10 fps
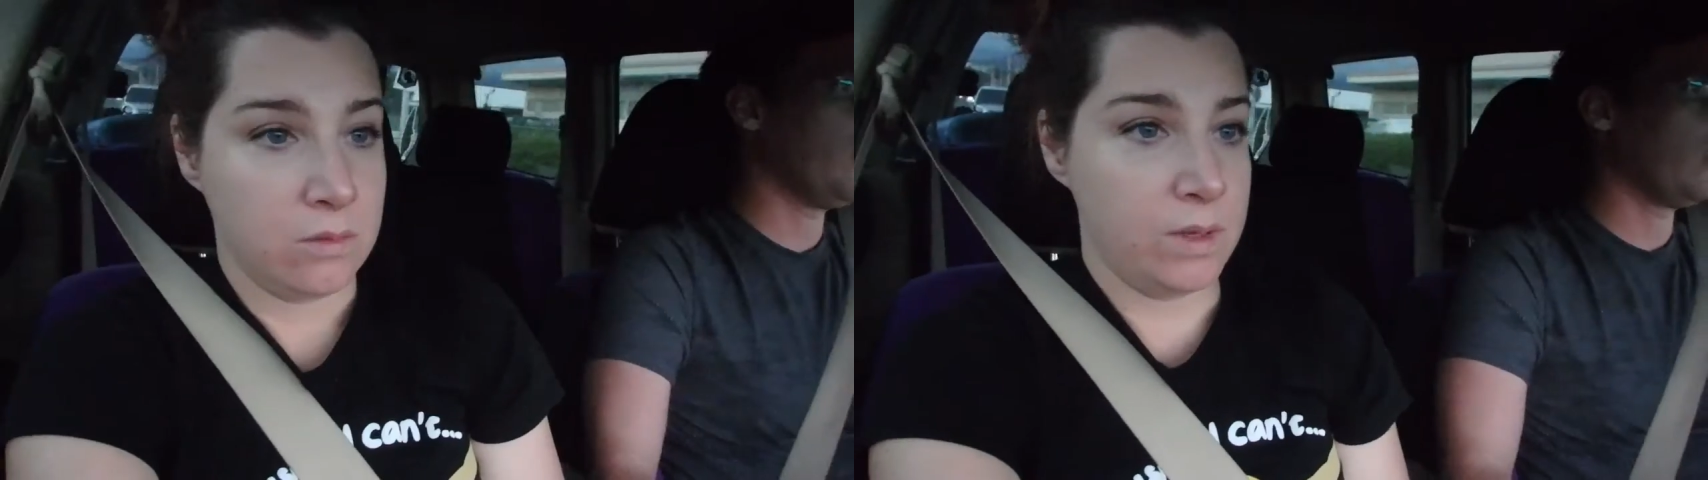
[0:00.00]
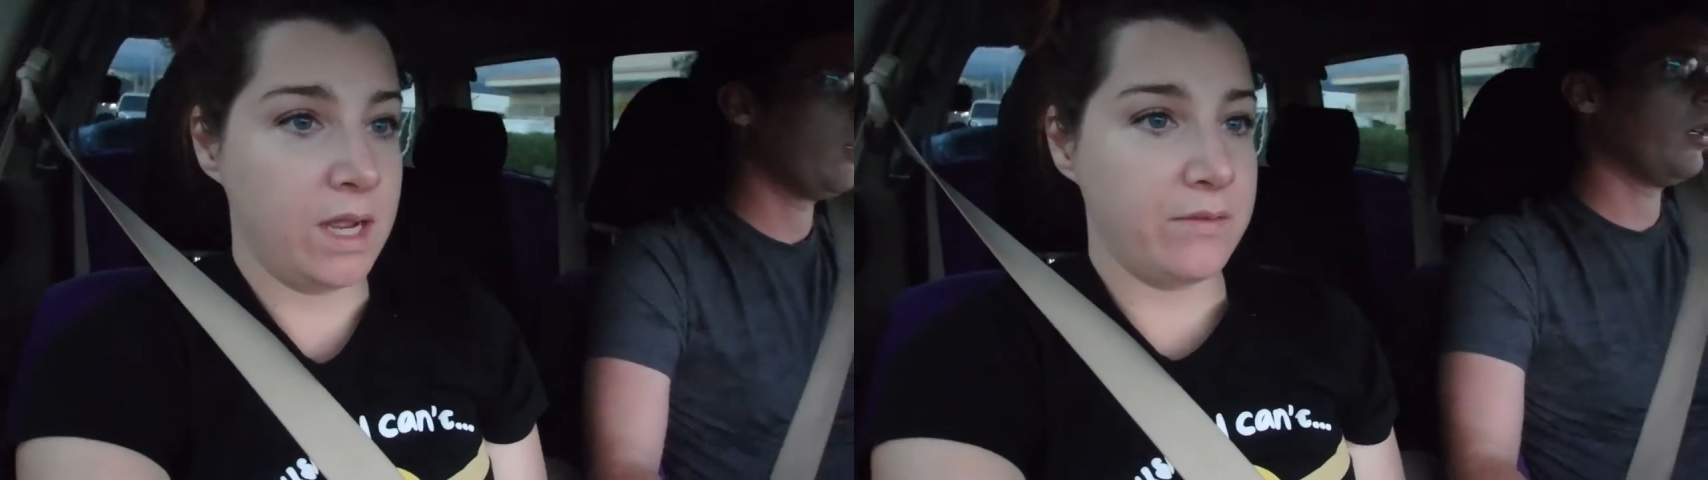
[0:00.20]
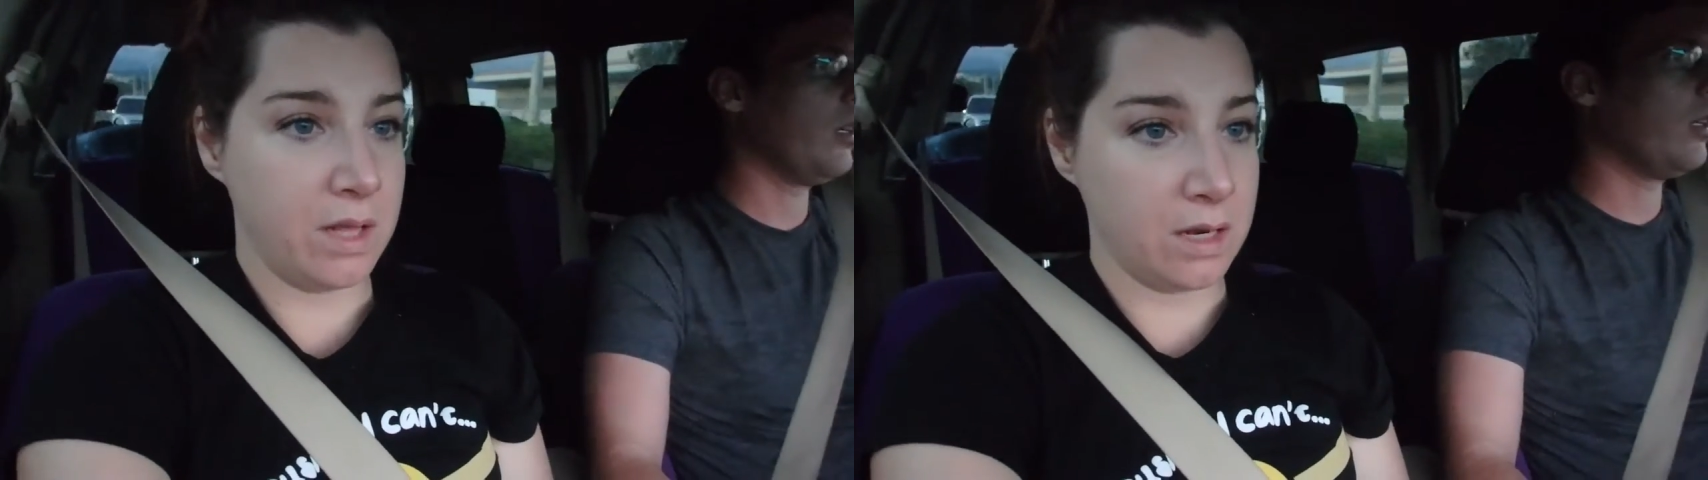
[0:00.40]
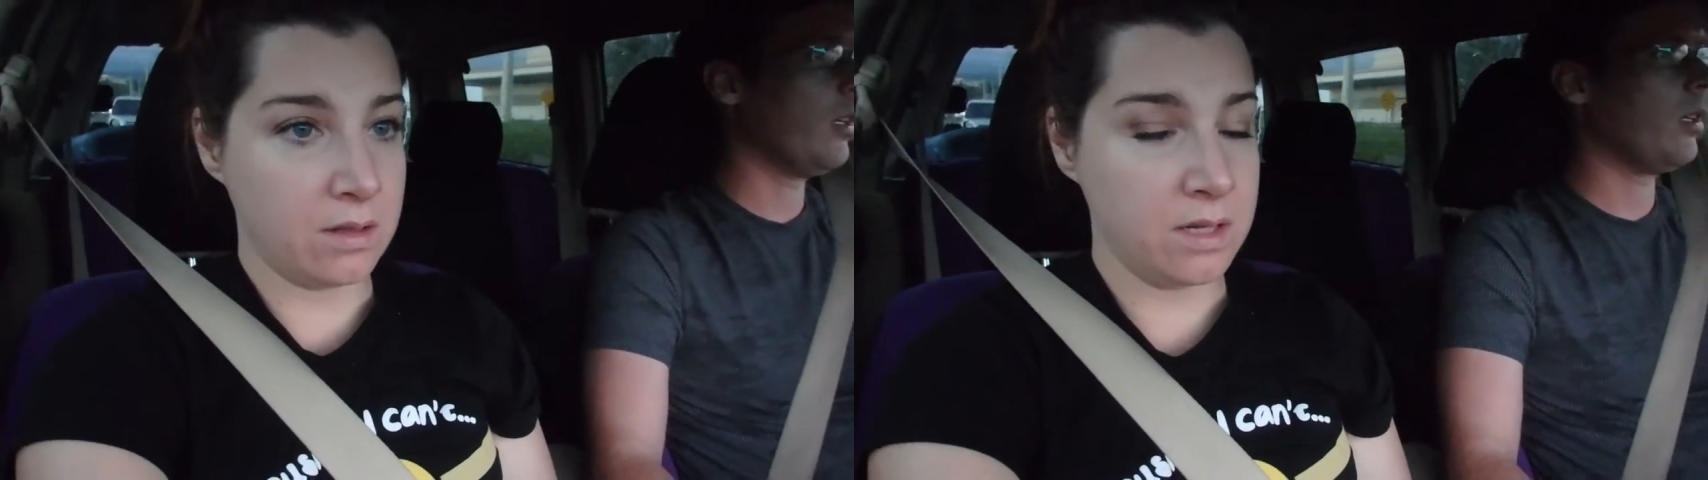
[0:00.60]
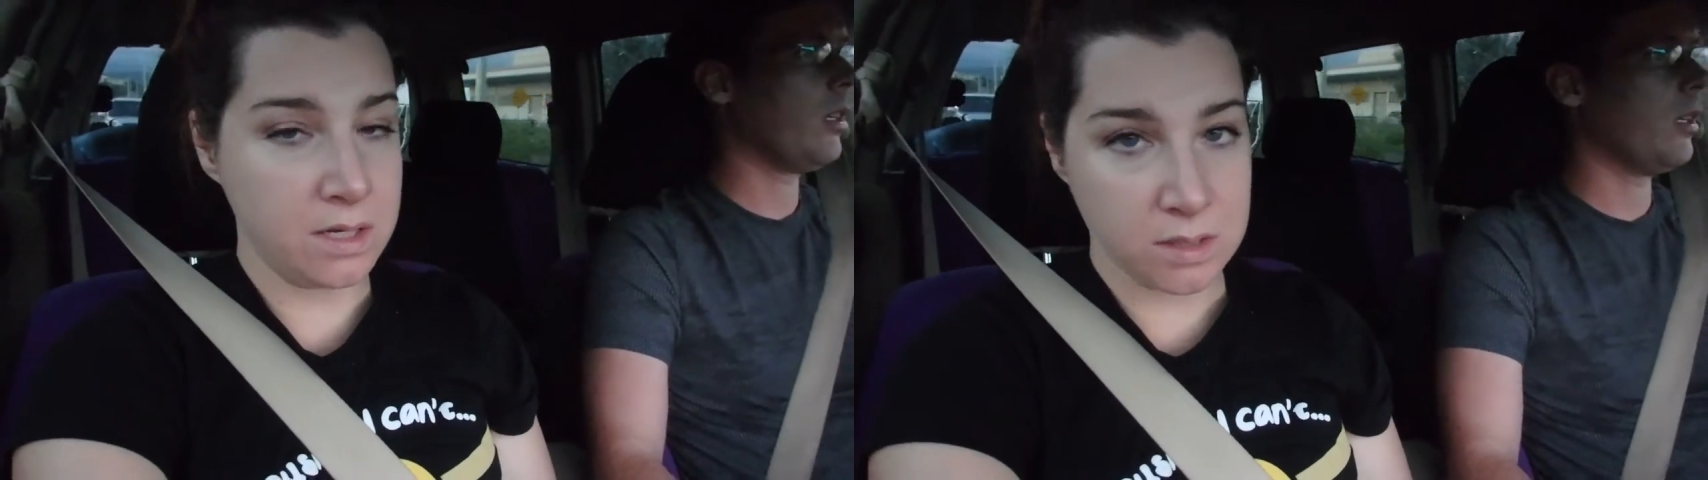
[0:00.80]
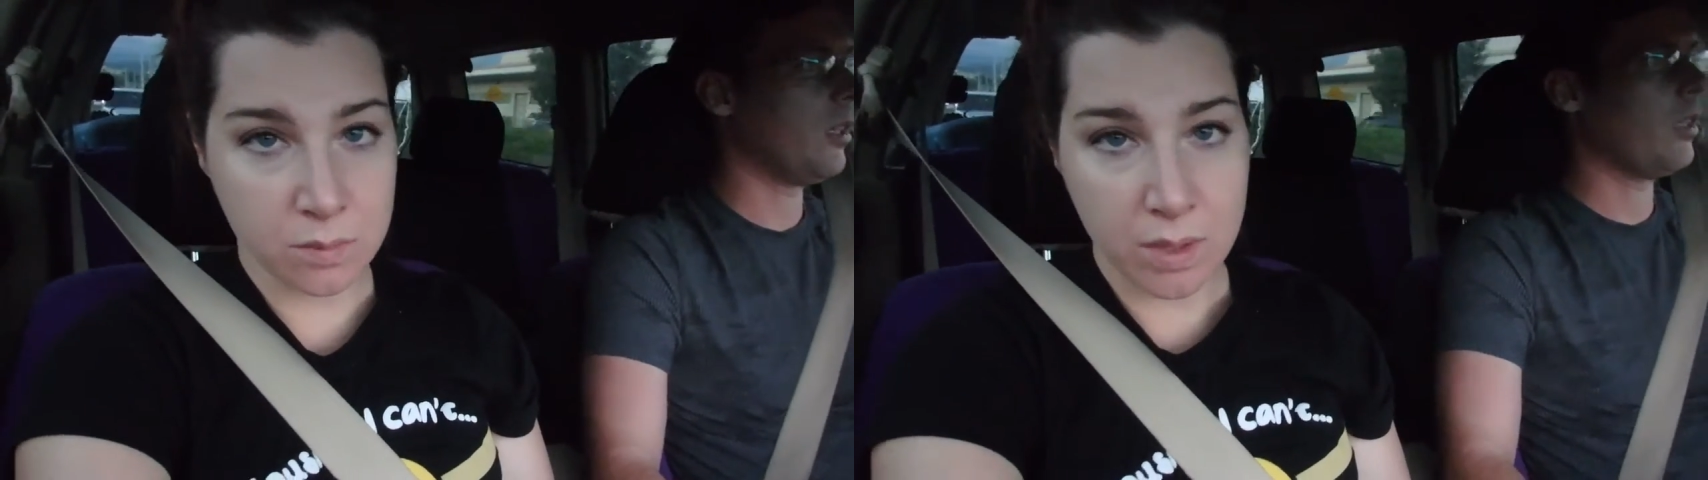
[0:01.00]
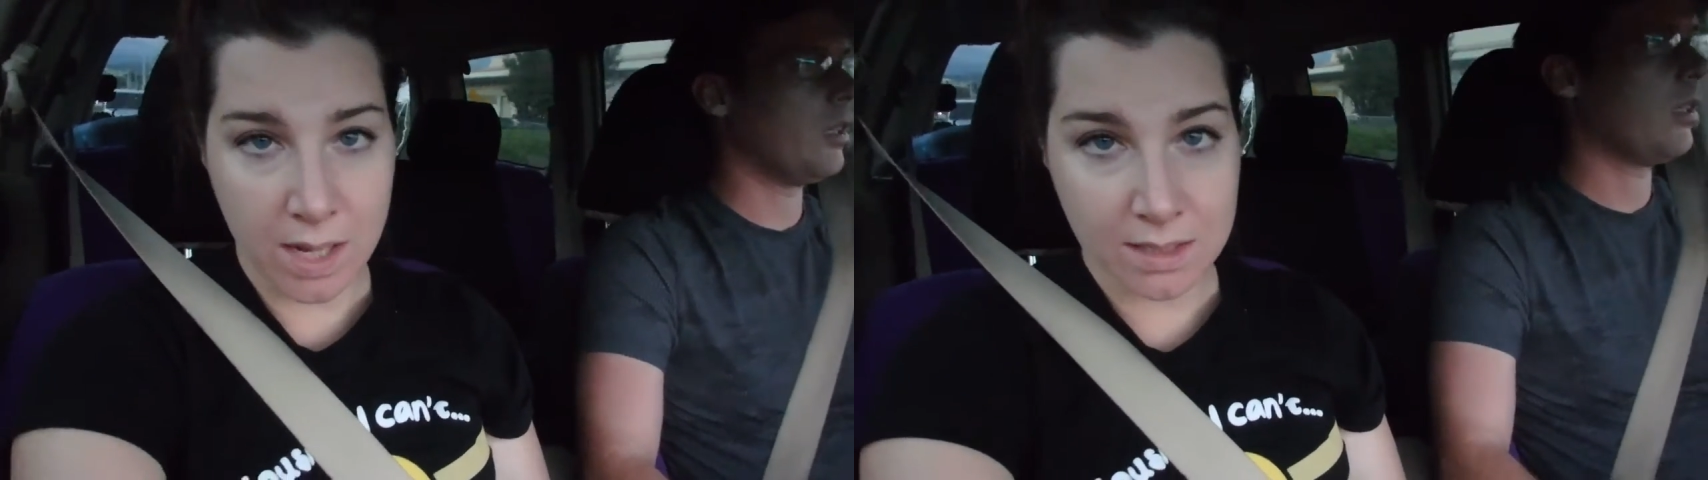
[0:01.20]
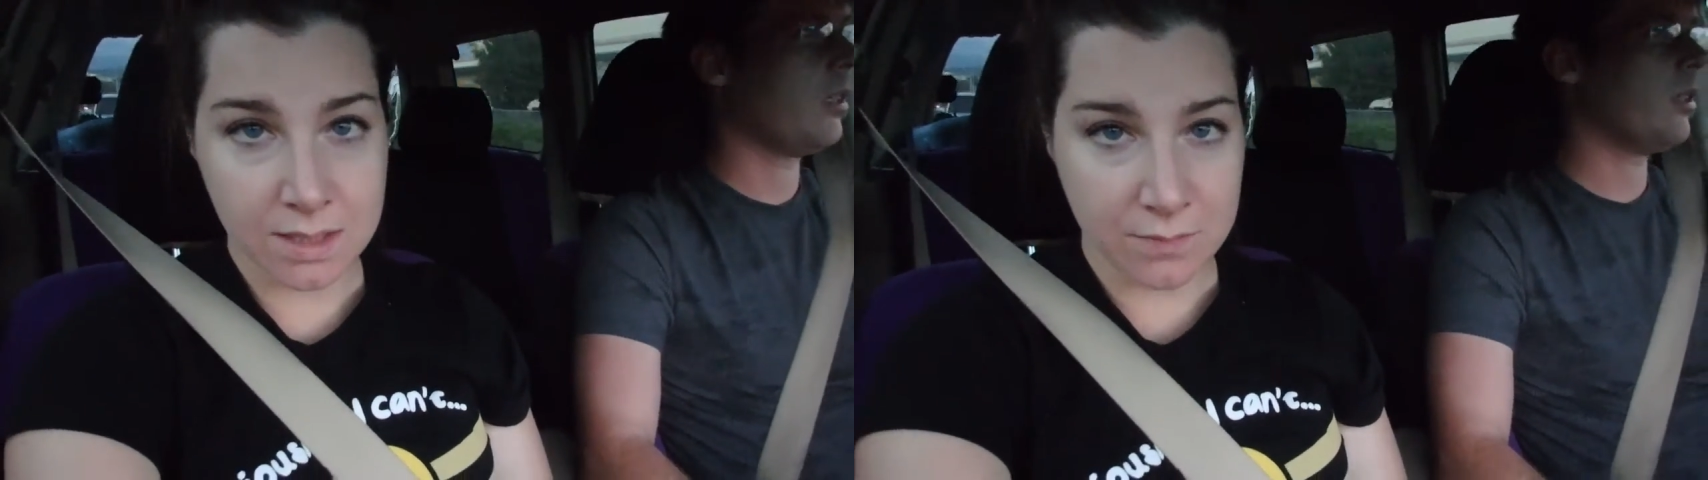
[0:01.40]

we have a lot of cleaning supplies